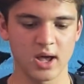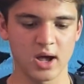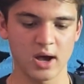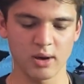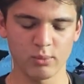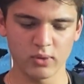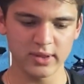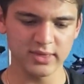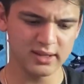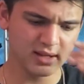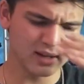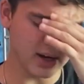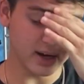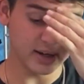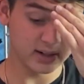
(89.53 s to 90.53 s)
One
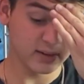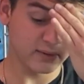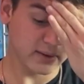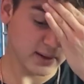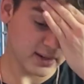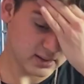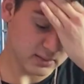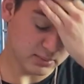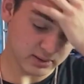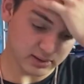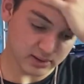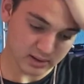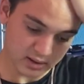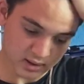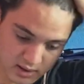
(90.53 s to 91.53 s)
thing I did forget to
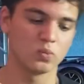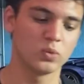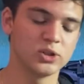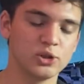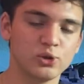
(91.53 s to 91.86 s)
bring, what you